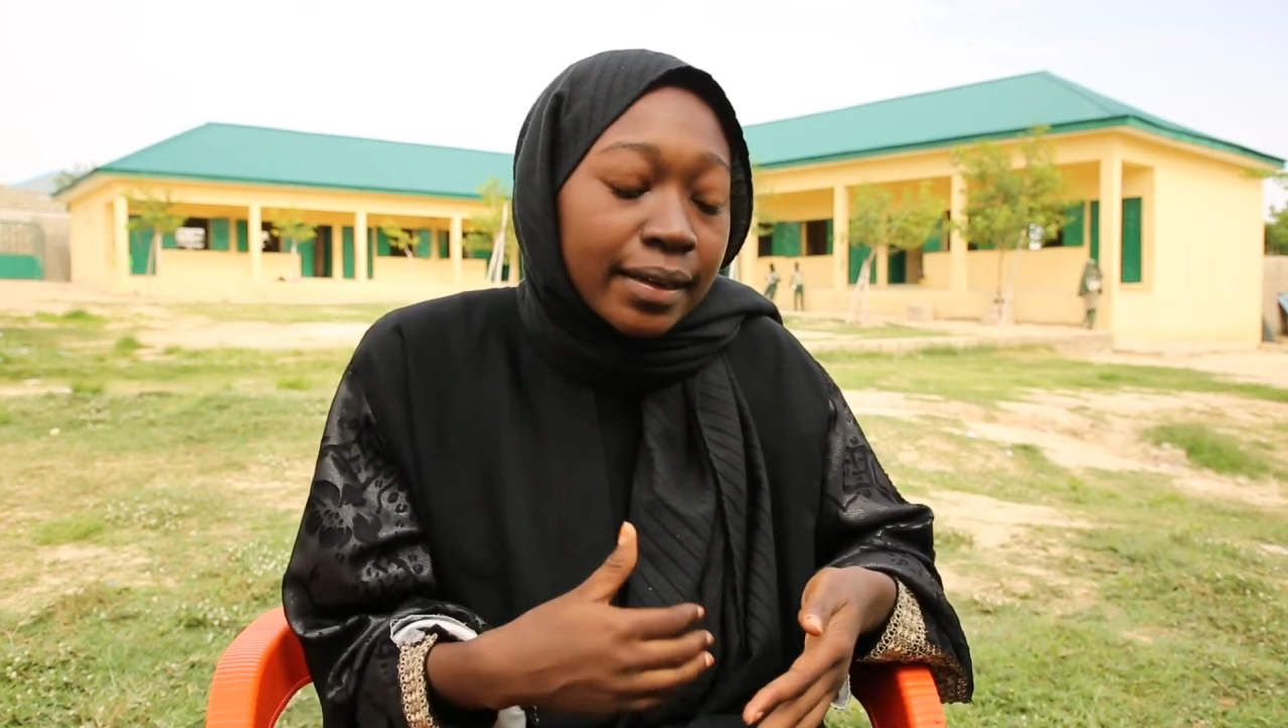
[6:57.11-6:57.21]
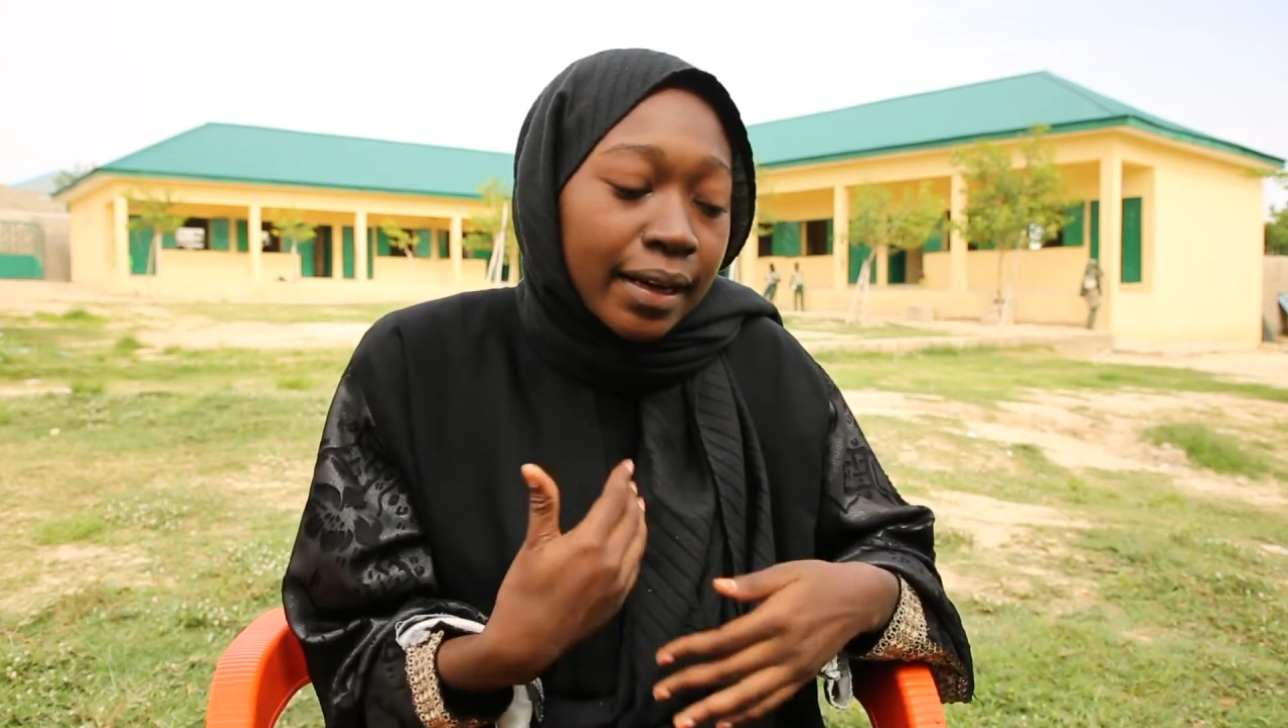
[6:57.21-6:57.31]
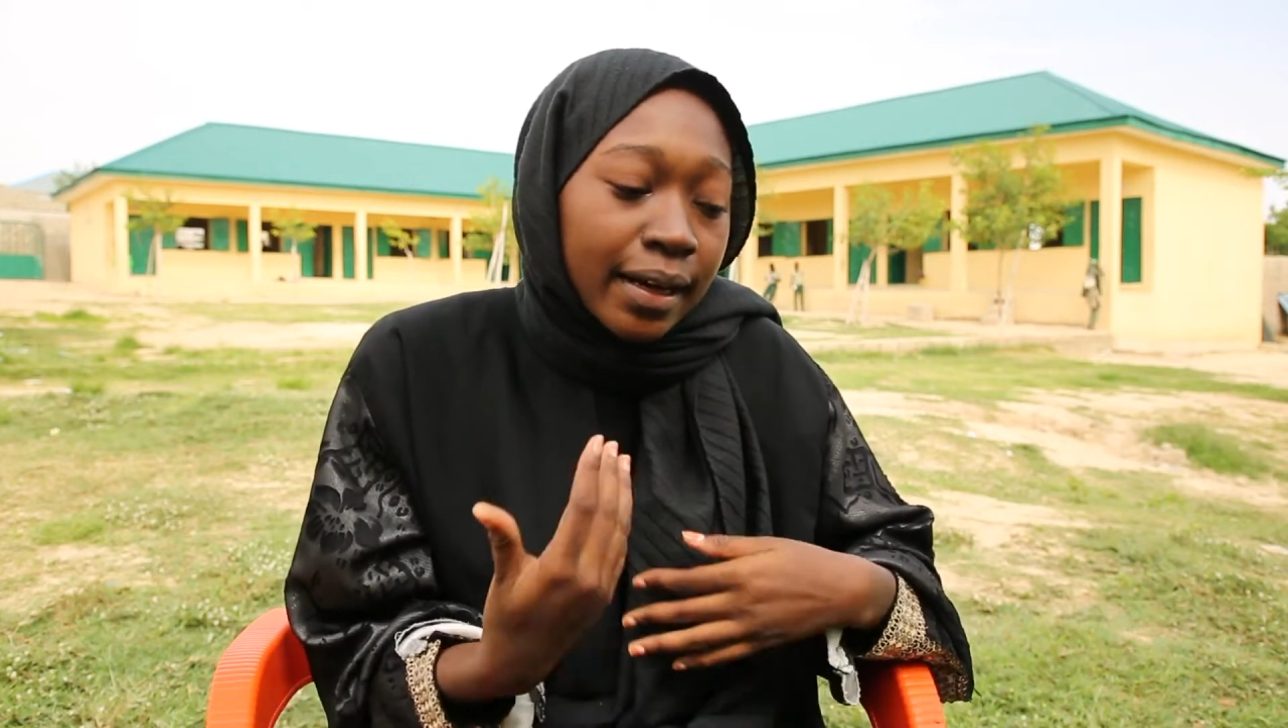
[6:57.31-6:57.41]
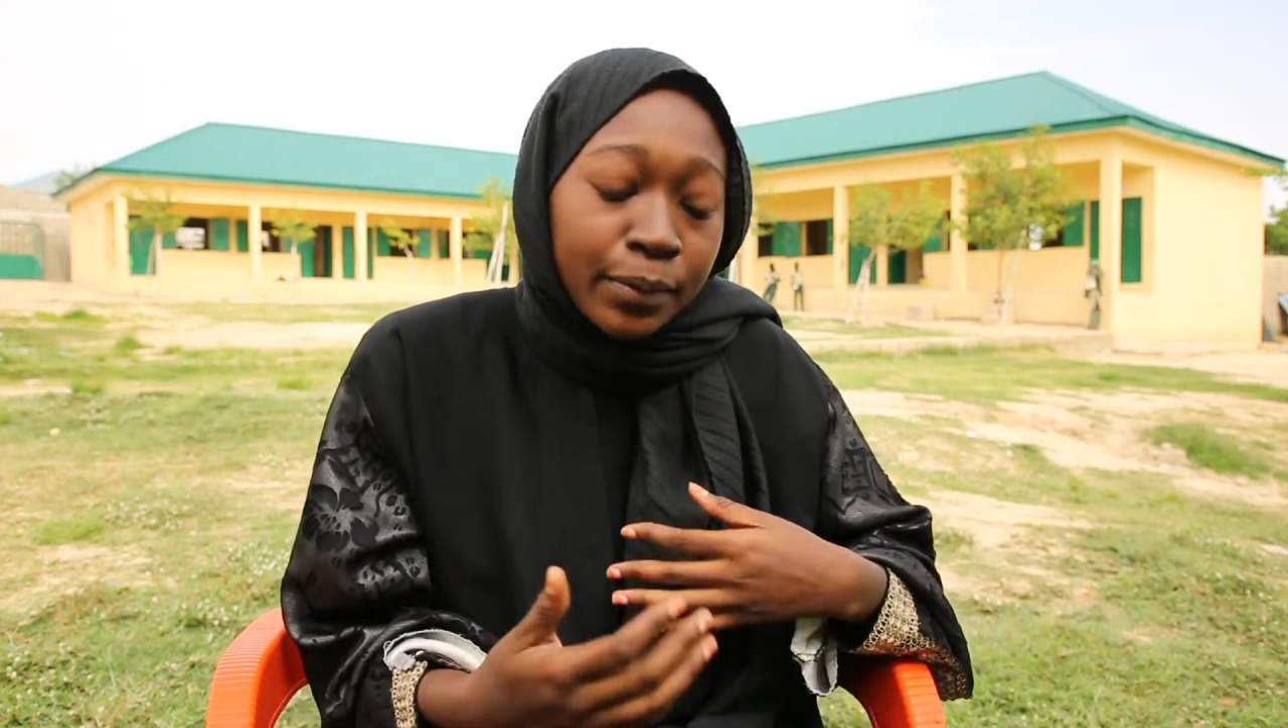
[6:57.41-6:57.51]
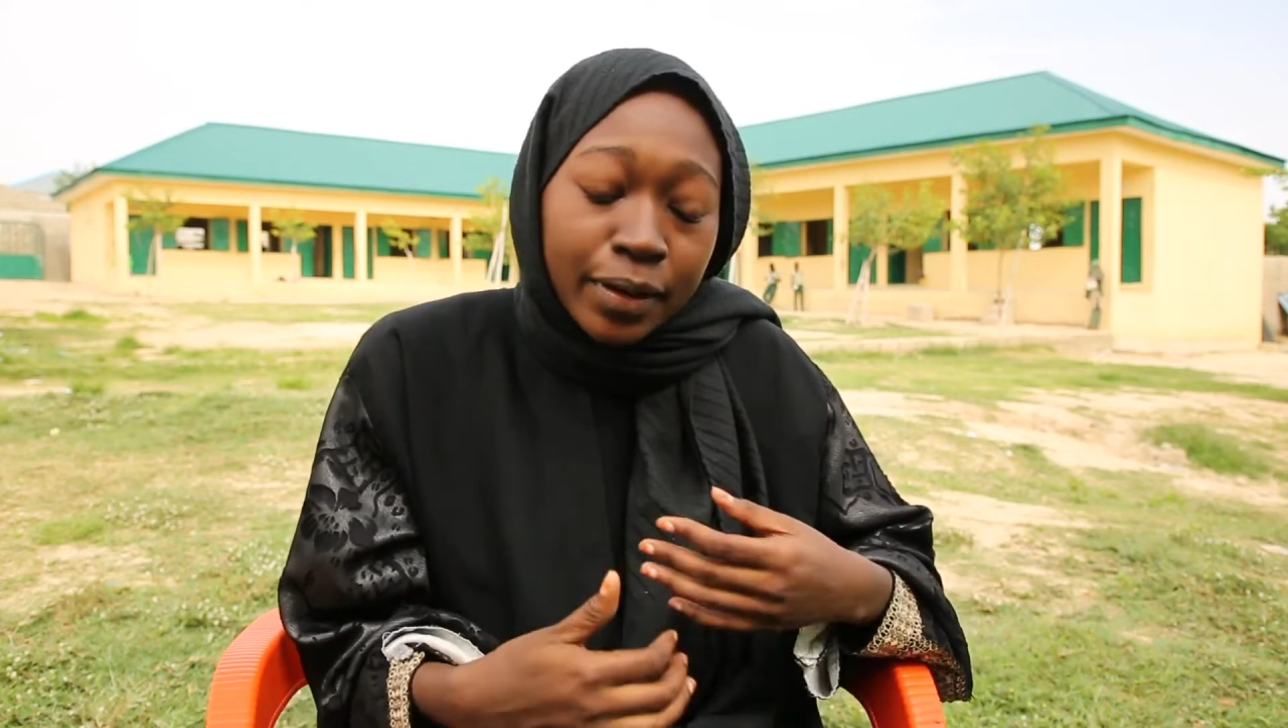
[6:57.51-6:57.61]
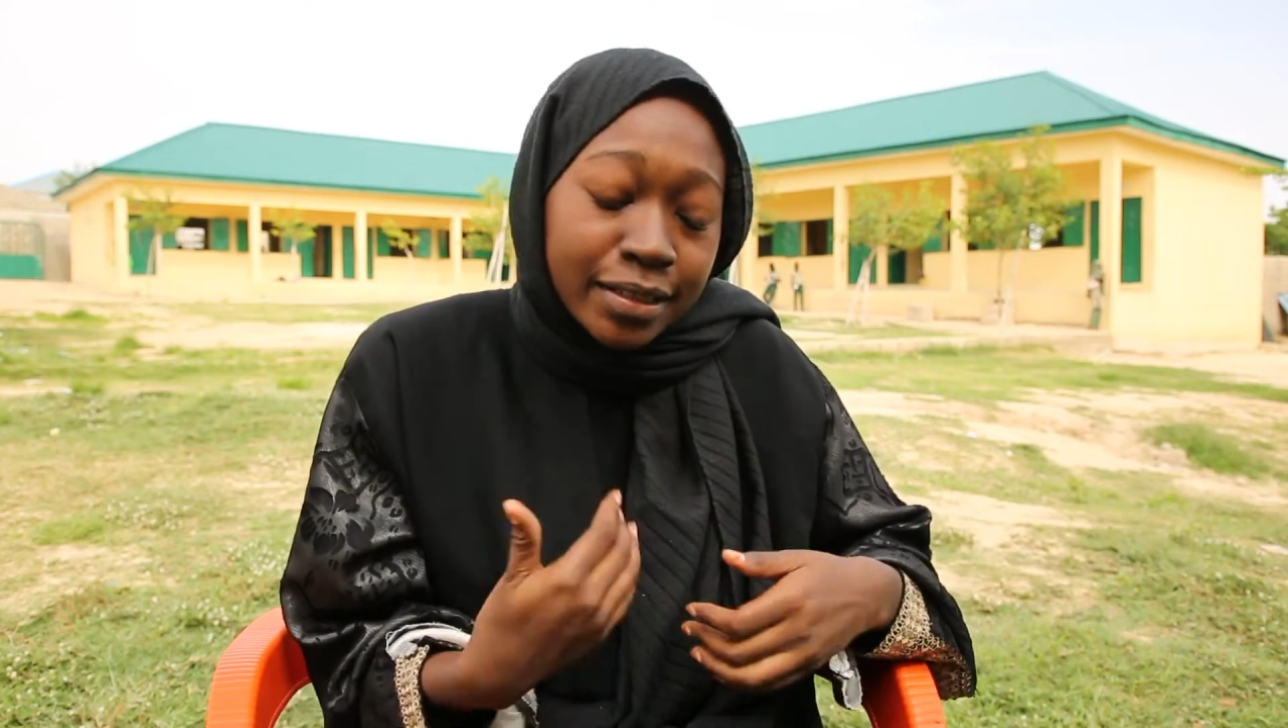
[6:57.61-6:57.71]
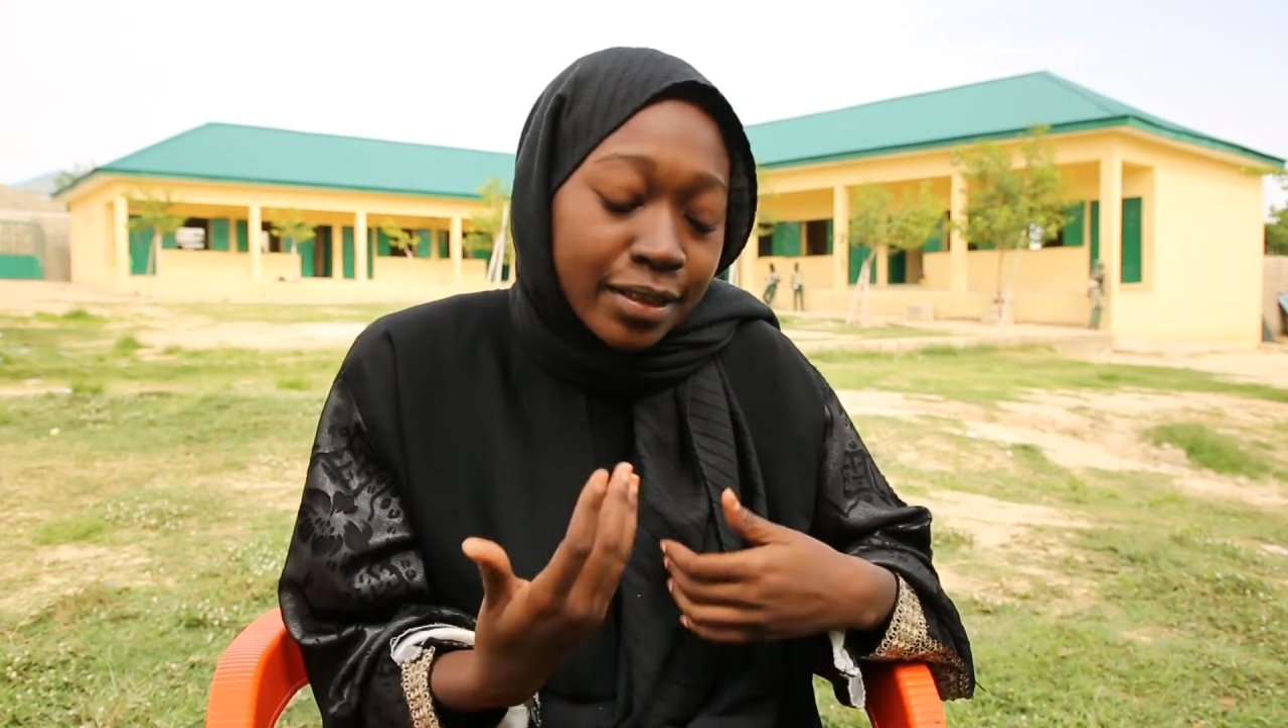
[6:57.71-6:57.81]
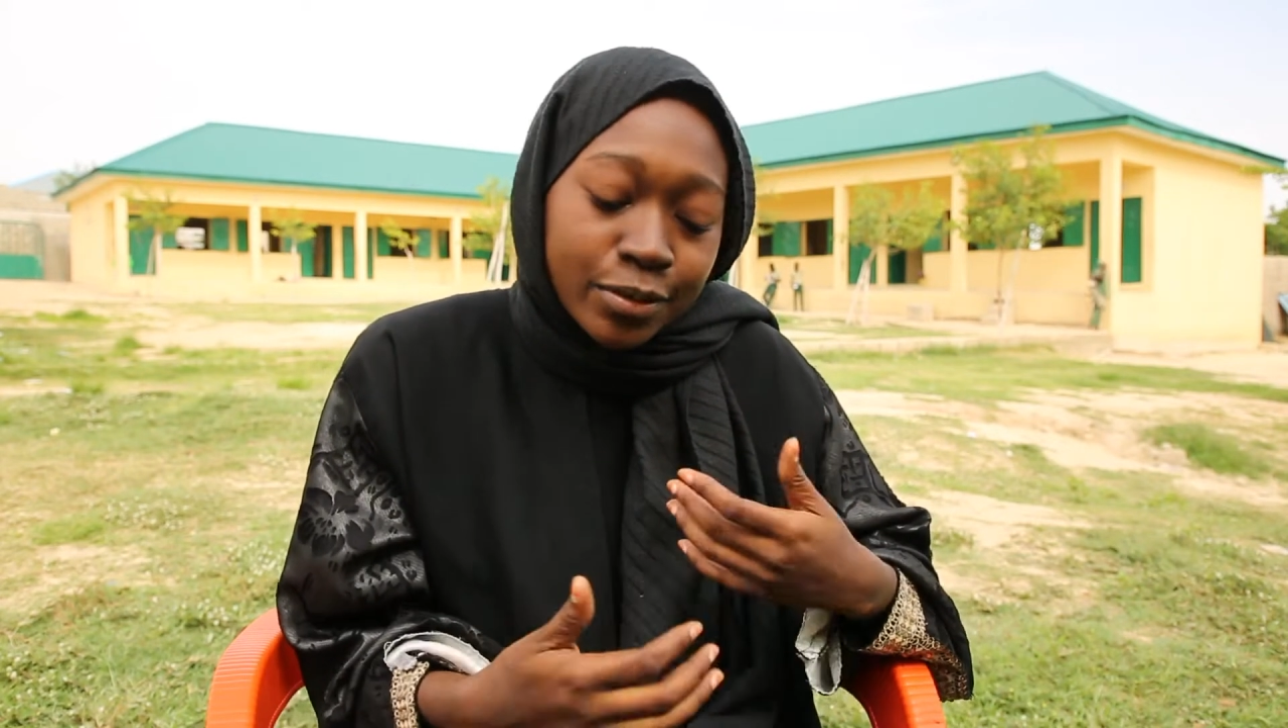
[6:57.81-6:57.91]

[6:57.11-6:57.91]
as I